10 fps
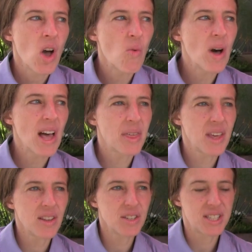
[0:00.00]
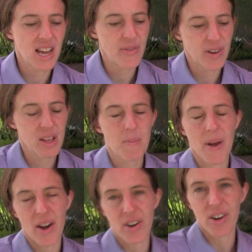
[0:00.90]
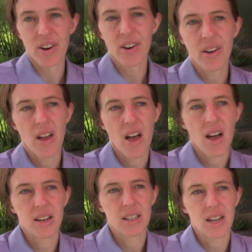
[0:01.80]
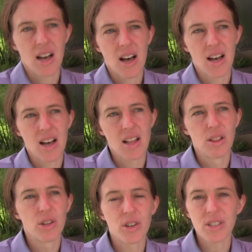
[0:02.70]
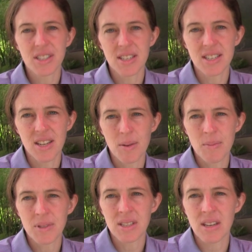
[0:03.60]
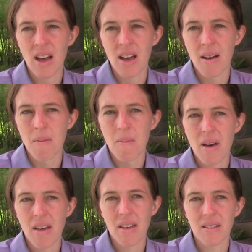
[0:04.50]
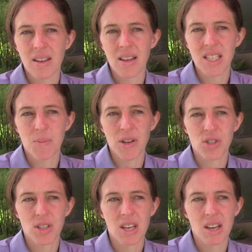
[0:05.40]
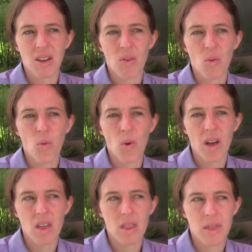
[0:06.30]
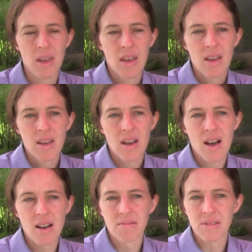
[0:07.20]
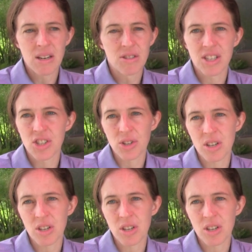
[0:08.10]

well, I think there's definitely better alert systems, um, especially with uh, you know digital